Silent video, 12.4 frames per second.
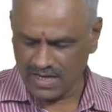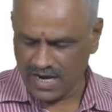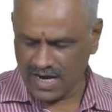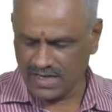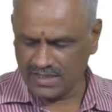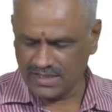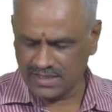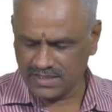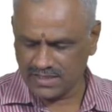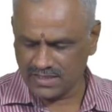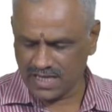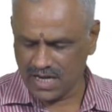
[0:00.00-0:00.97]
and this
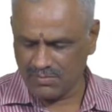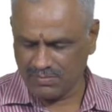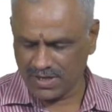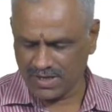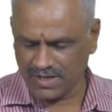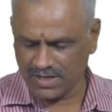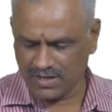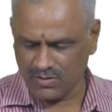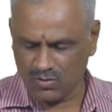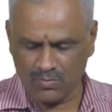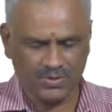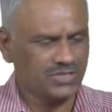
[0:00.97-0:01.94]
is LP,
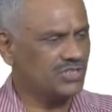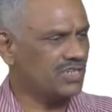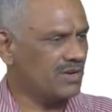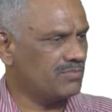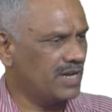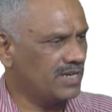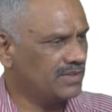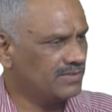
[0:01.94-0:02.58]
low pressure turbine,